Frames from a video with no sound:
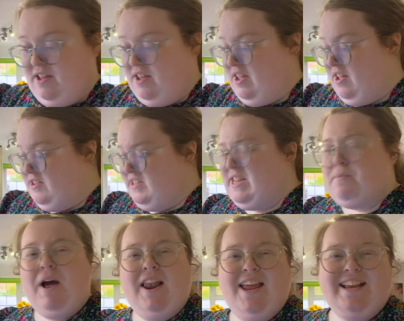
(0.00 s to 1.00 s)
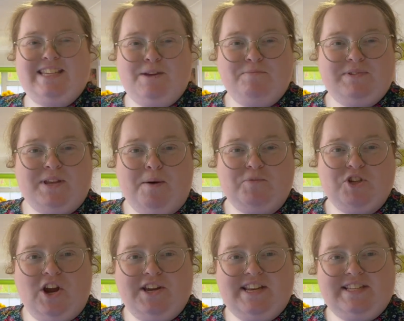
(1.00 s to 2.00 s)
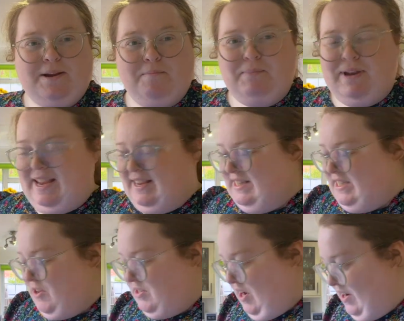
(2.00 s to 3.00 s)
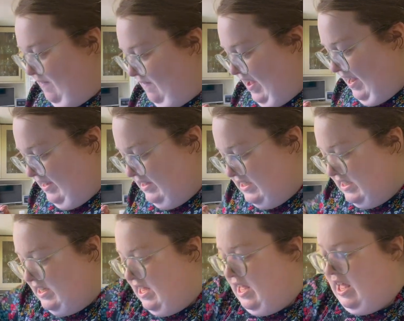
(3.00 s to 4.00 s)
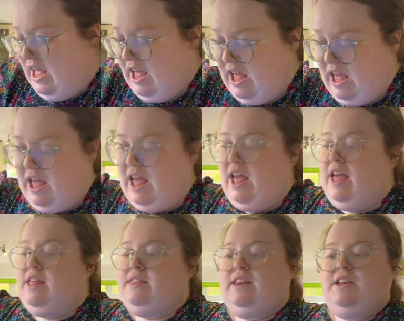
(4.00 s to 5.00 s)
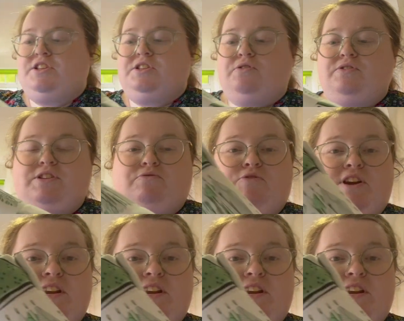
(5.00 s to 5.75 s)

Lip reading: I like dim sum Chinese dumplings, those kind of things. Then I just got these really